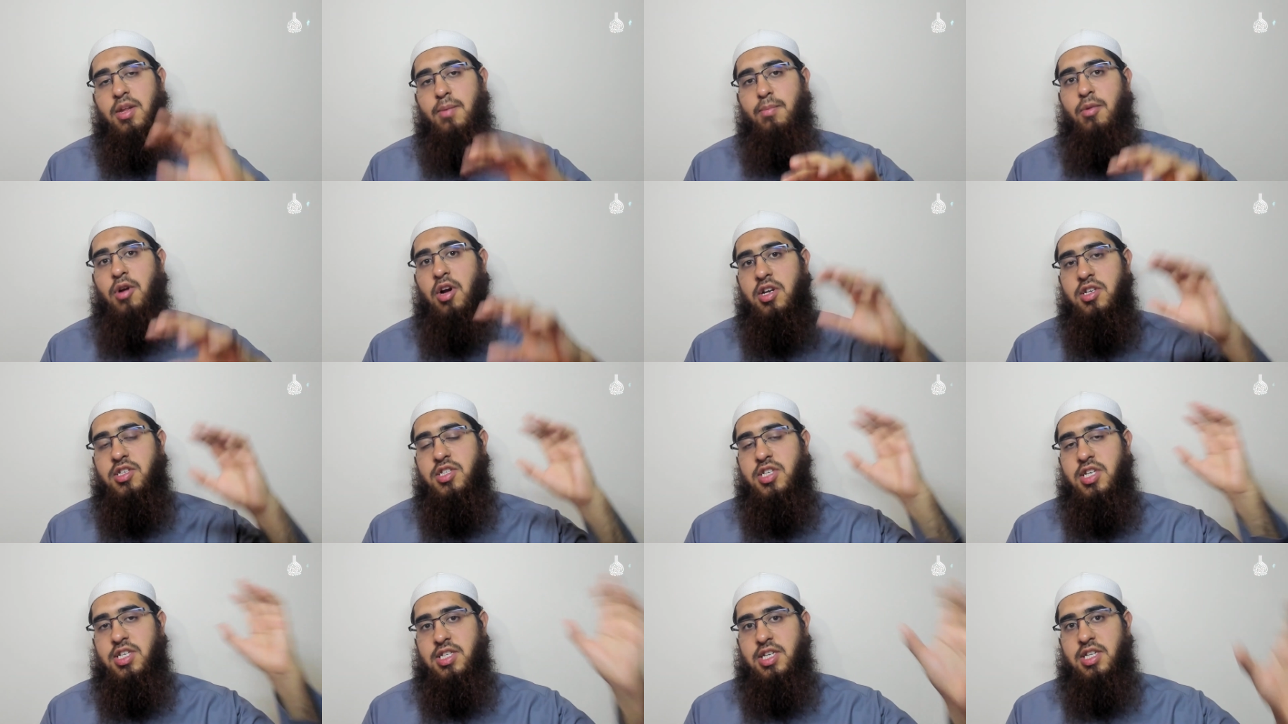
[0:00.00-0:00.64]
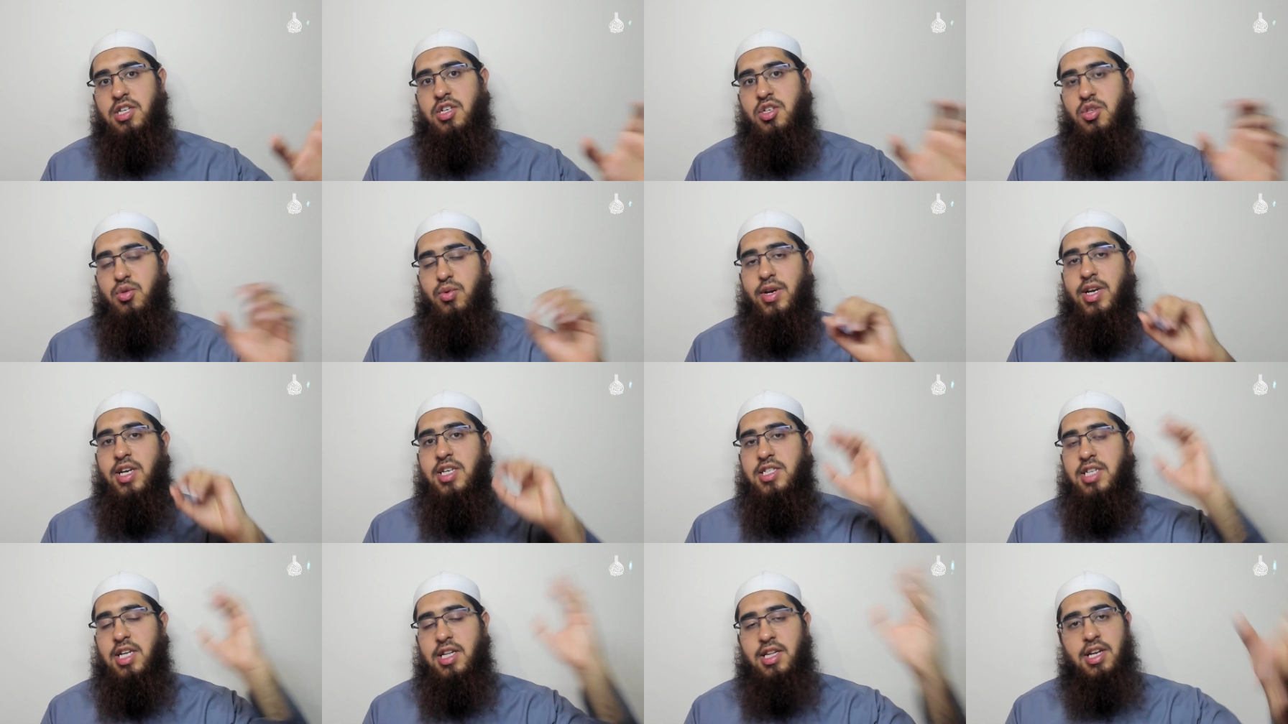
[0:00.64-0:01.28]
the branches and the
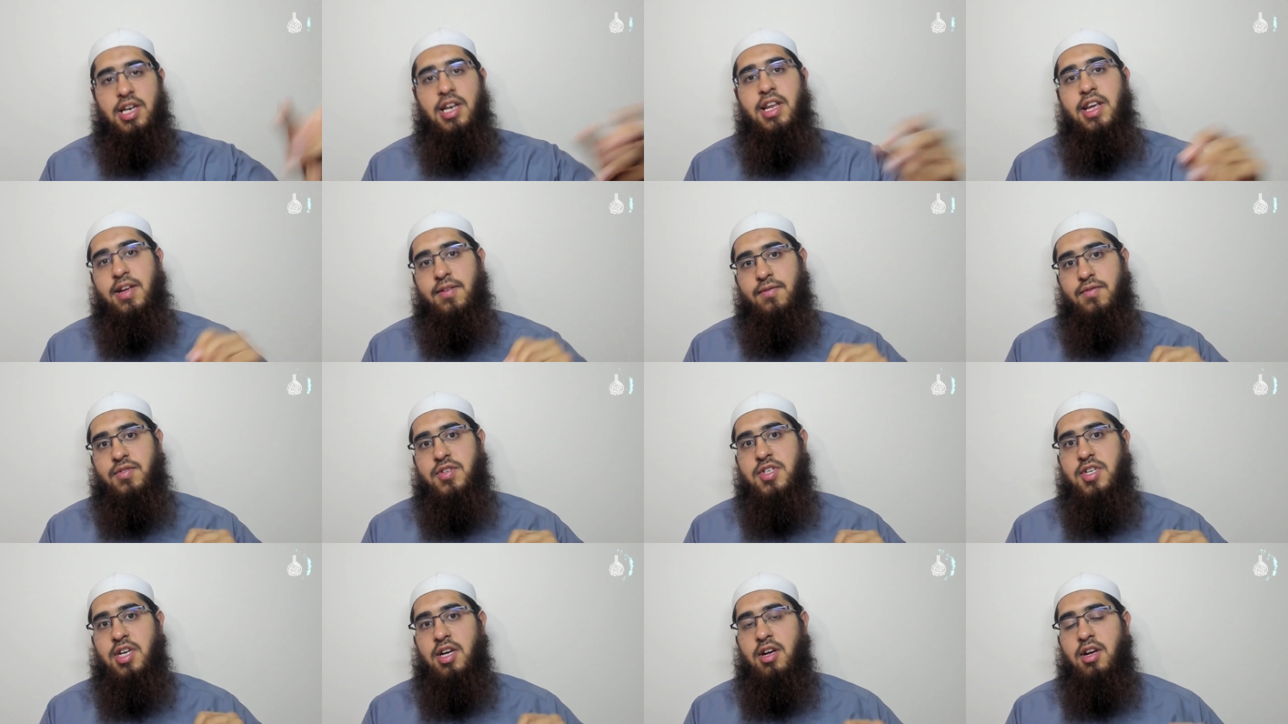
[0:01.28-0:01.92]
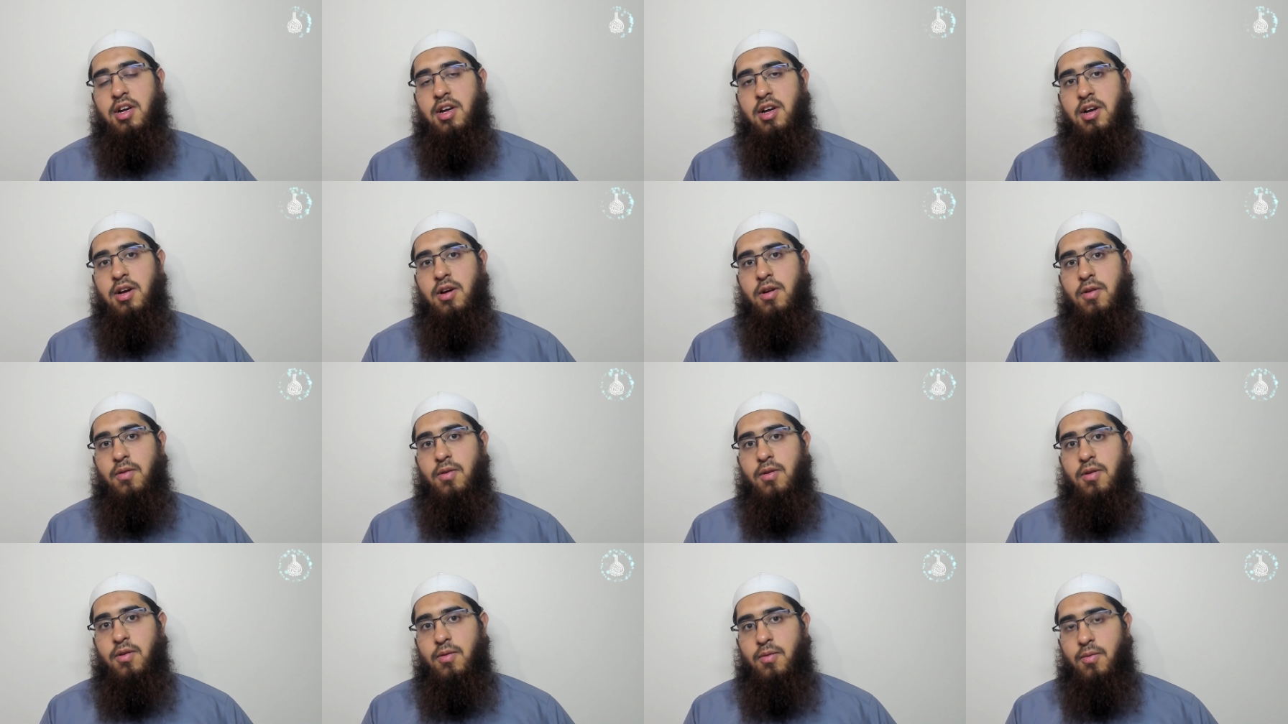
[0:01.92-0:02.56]
twigs and the leaves,
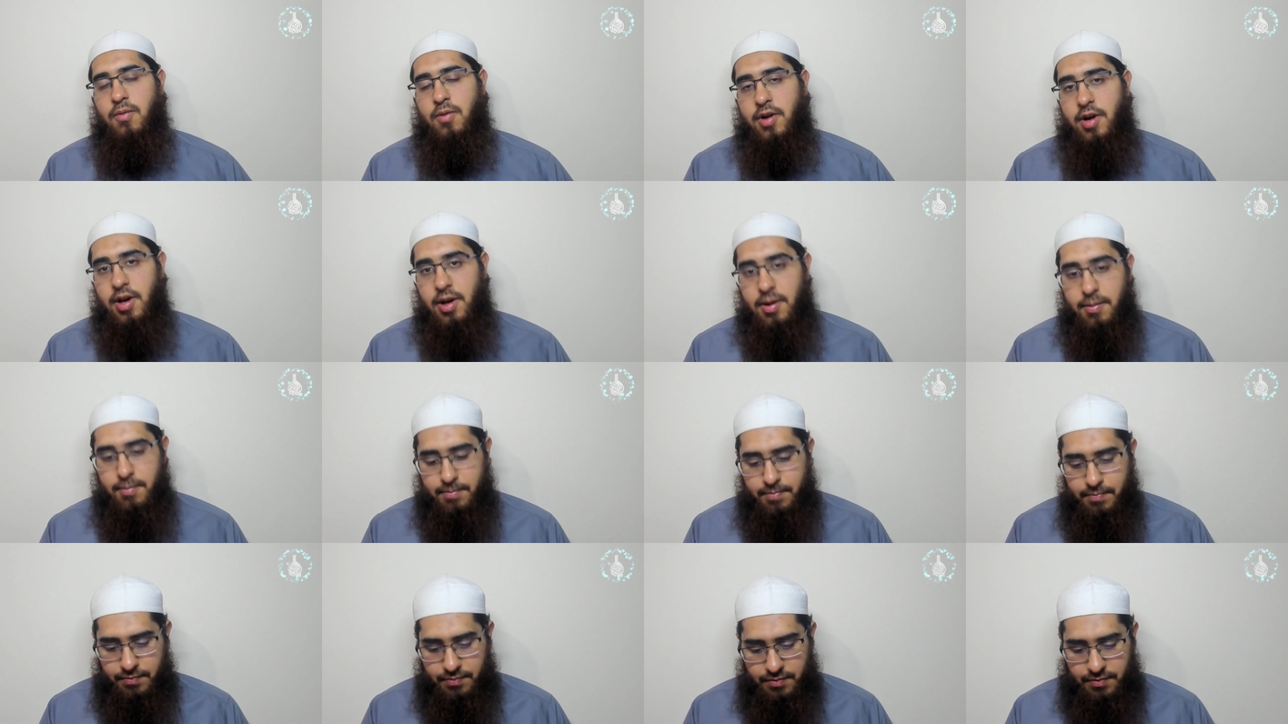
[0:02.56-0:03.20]
right?